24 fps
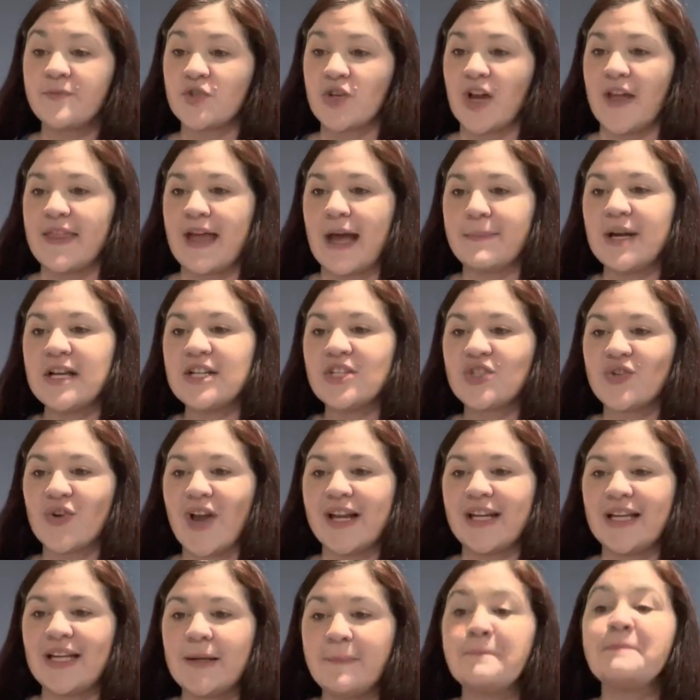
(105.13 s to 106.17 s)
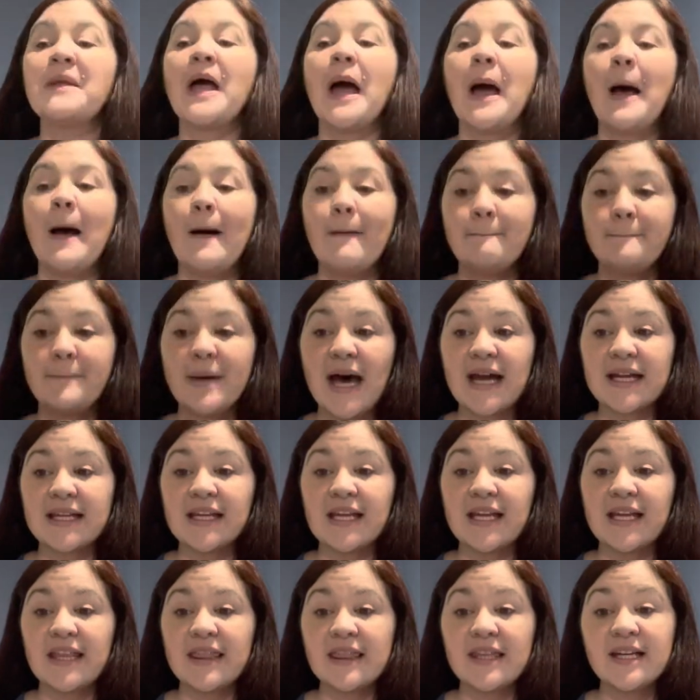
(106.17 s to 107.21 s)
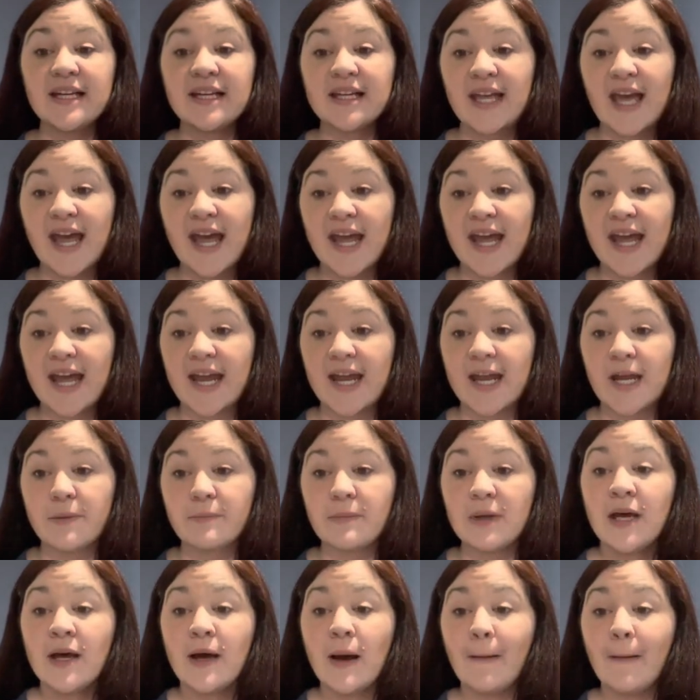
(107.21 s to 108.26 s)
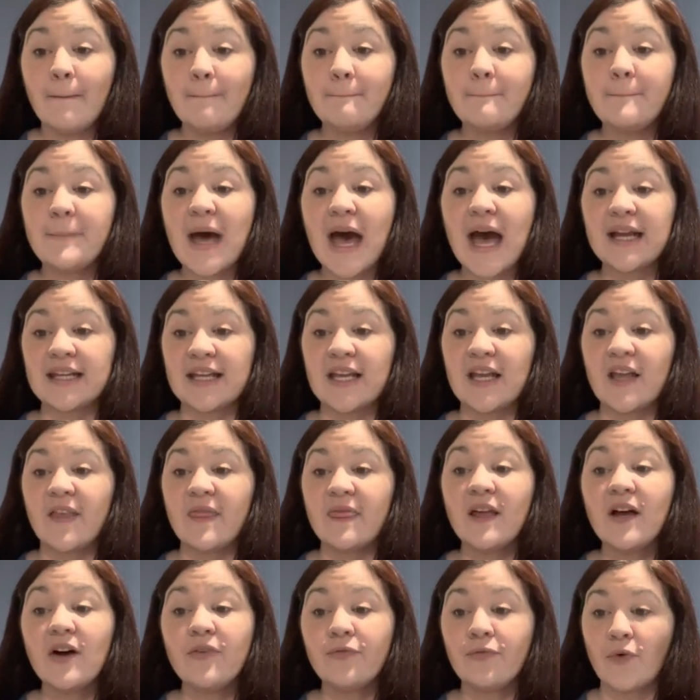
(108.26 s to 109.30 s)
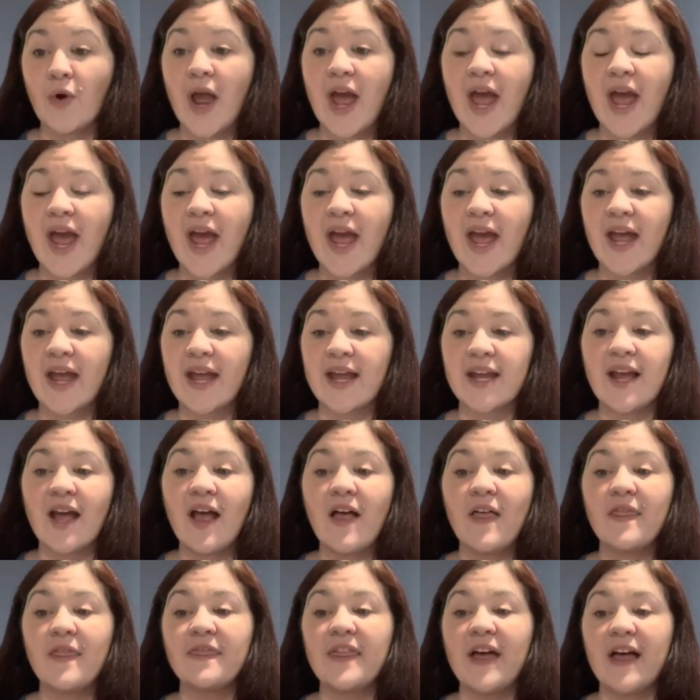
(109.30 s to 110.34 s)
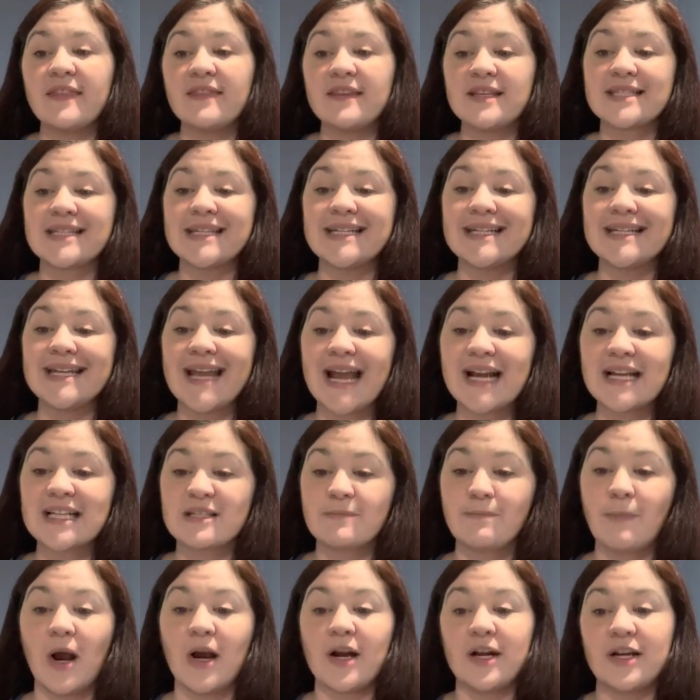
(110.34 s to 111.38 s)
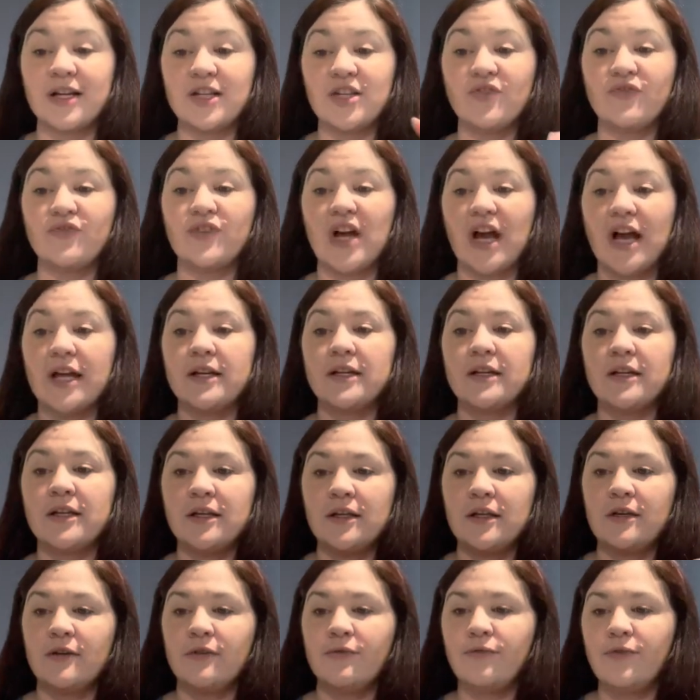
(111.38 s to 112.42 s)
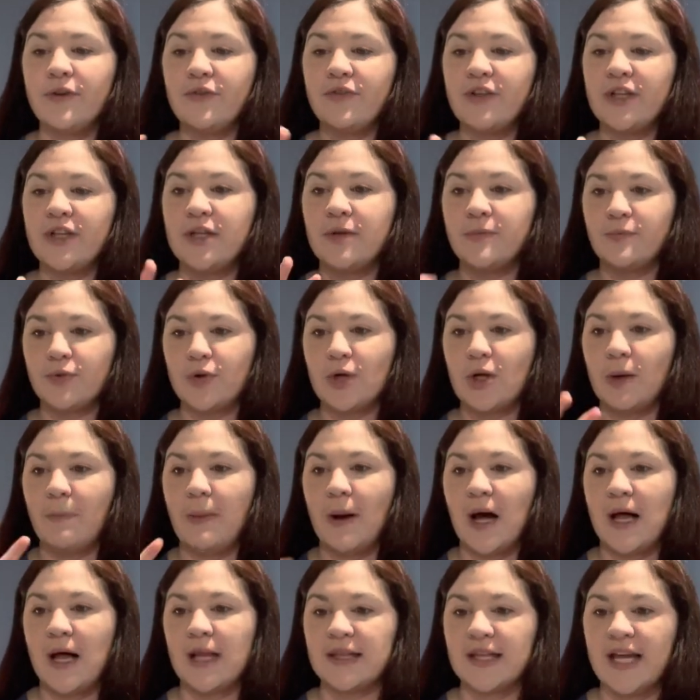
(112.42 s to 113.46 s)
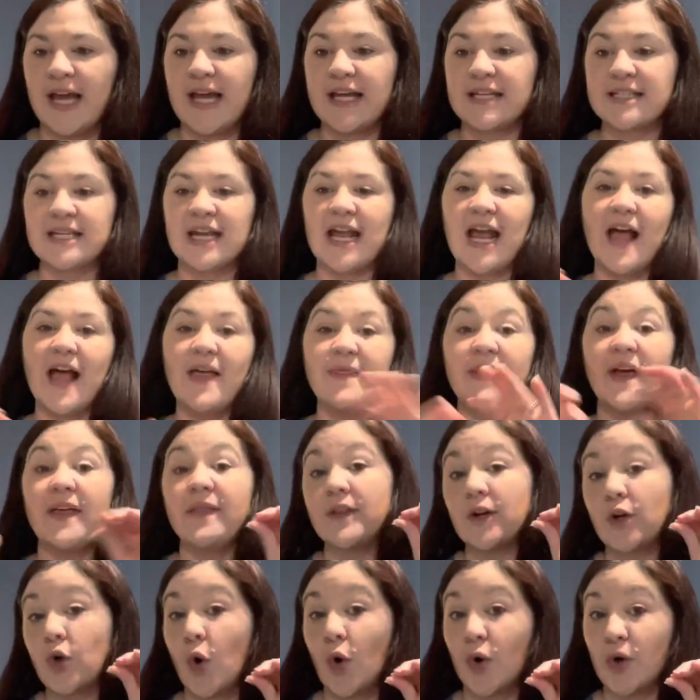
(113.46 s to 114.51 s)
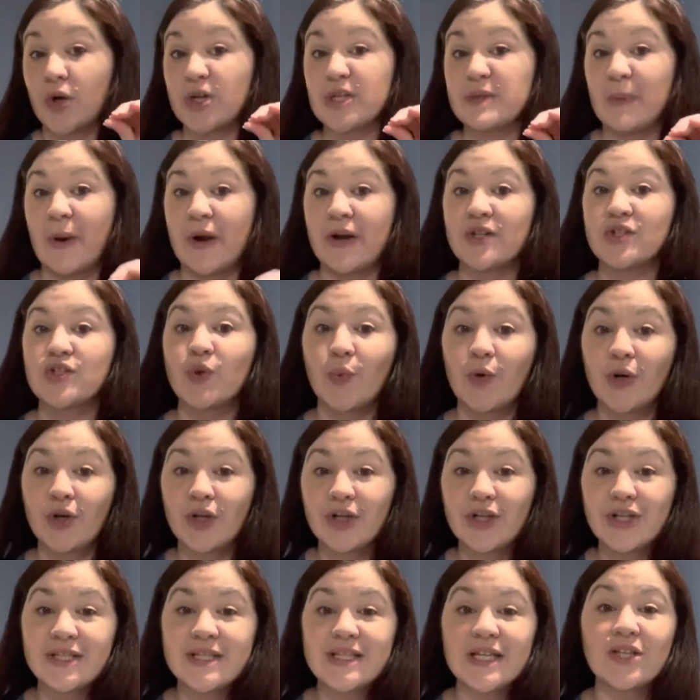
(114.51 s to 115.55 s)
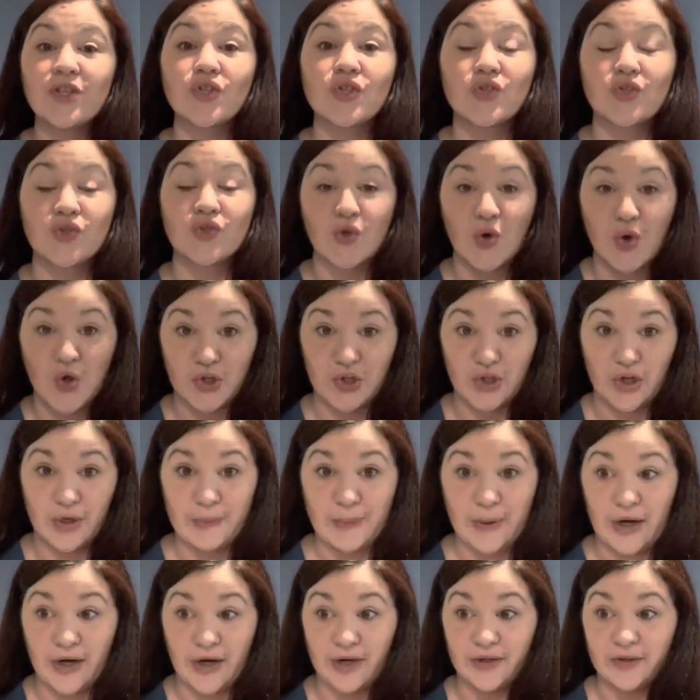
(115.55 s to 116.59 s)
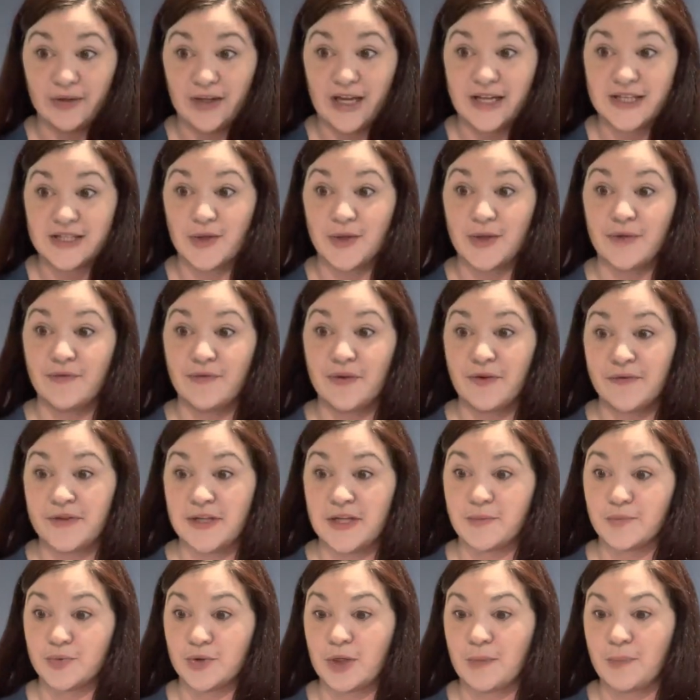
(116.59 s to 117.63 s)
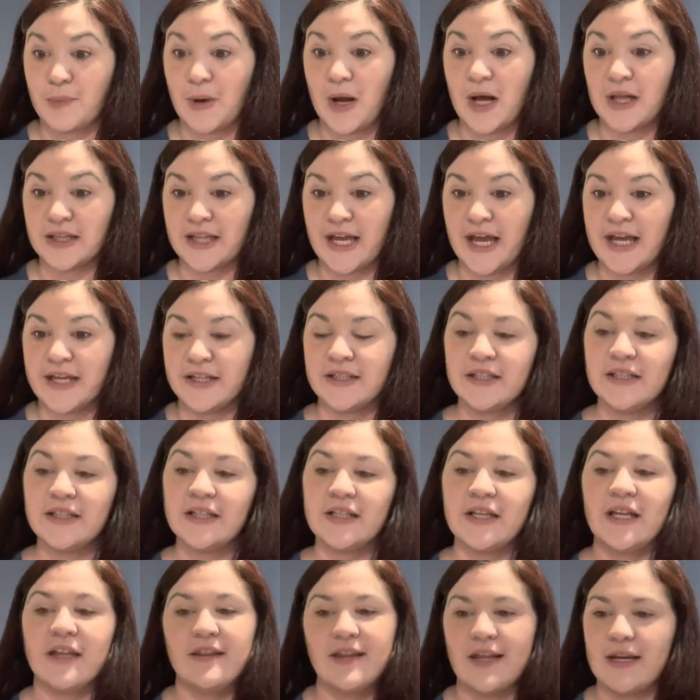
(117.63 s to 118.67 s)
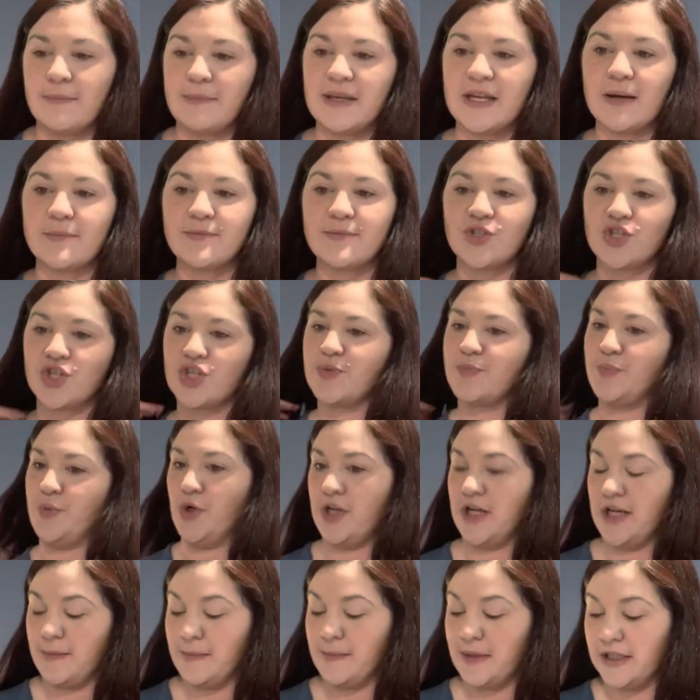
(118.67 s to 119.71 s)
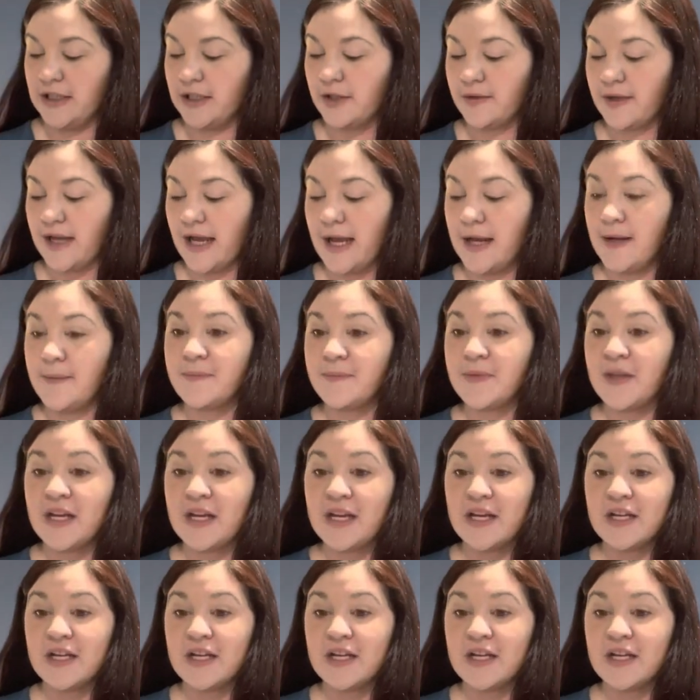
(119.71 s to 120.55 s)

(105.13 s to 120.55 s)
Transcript: Try that much, ready? Back in the game, back in the fray. Then this next part, you've got Vivian, Brooke, Paulette, and then the chorus part. So we're gonna sing the solo part, okay? So the Vivian, Brooke, Paulette, and then it becomes just Brooke in a minute, okay?